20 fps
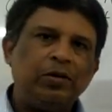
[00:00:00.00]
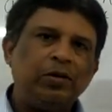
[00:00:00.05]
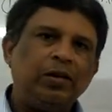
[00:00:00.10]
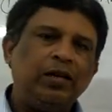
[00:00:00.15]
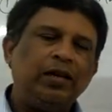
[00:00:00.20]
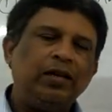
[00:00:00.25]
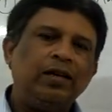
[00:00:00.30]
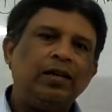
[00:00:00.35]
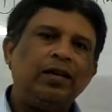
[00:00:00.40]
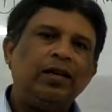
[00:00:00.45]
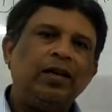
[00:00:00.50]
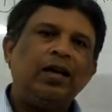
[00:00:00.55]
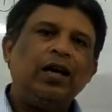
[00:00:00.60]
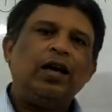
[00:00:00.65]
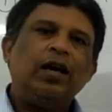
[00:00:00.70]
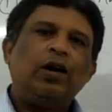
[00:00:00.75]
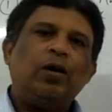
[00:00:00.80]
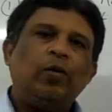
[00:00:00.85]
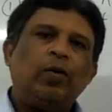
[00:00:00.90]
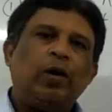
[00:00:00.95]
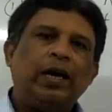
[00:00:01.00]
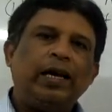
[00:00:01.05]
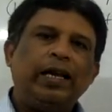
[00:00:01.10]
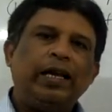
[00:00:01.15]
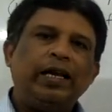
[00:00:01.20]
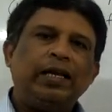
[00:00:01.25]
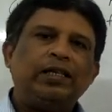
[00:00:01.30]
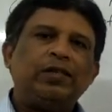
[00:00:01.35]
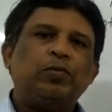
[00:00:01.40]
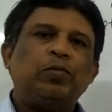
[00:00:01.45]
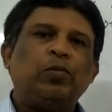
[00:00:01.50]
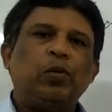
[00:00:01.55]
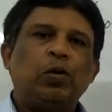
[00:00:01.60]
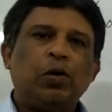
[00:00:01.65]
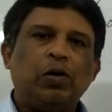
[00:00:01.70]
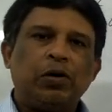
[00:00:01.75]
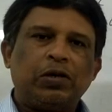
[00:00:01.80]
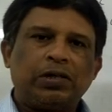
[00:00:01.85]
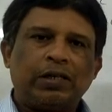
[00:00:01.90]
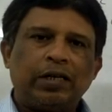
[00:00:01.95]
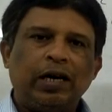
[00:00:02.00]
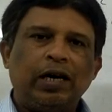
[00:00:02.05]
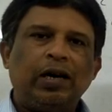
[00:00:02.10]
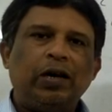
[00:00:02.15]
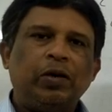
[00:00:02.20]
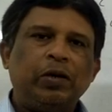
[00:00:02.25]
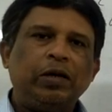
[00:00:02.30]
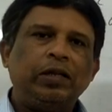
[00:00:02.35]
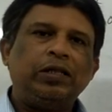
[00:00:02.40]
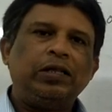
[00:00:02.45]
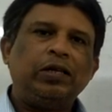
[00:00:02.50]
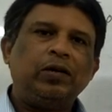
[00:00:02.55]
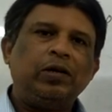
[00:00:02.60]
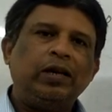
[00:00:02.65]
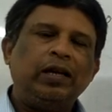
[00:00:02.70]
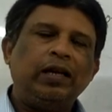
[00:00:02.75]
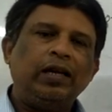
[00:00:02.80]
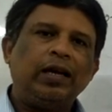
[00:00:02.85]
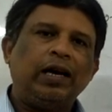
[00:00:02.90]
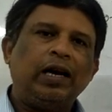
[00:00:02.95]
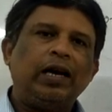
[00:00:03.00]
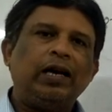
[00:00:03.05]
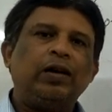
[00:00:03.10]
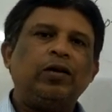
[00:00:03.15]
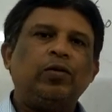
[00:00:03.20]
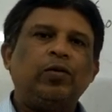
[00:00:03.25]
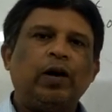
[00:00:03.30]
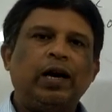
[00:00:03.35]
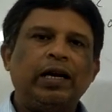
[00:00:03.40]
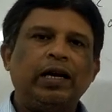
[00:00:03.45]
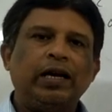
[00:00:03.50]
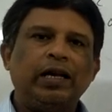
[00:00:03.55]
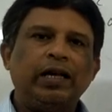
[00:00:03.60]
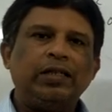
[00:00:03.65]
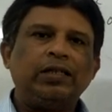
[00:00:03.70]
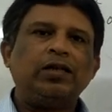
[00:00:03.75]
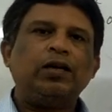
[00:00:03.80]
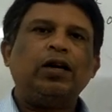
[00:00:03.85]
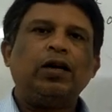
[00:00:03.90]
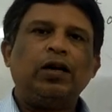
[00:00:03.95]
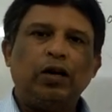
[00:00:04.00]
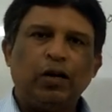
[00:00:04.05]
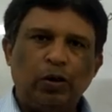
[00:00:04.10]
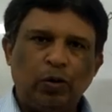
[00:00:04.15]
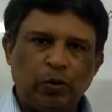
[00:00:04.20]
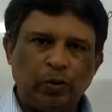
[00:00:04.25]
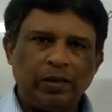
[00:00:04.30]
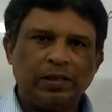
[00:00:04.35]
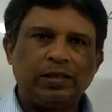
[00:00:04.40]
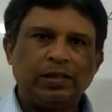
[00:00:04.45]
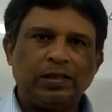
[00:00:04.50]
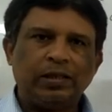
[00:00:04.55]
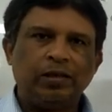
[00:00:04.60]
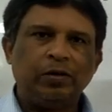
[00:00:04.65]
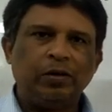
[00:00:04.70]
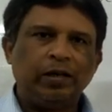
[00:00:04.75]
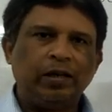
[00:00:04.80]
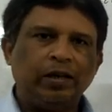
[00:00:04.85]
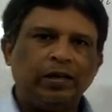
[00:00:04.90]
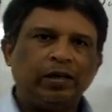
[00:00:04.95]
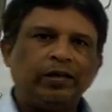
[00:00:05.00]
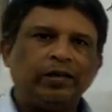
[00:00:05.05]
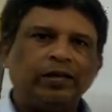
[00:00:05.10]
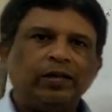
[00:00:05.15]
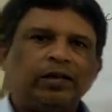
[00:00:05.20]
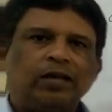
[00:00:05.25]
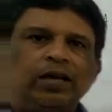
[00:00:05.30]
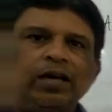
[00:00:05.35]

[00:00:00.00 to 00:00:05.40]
theory, one is Bronsted-Lowry theory, and one is Lewis theory.